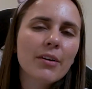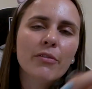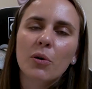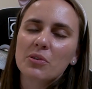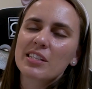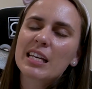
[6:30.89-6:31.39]

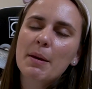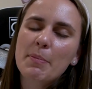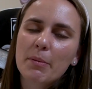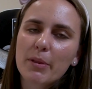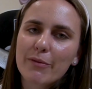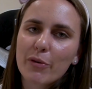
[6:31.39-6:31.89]
course, there's gonna be
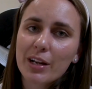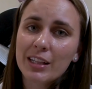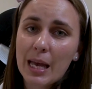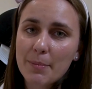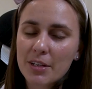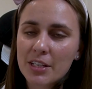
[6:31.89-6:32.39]
people that have already
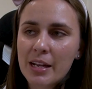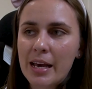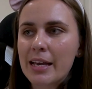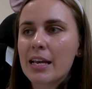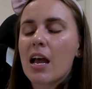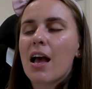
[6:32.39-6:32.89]
claimed it
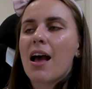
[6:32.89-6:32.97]
today.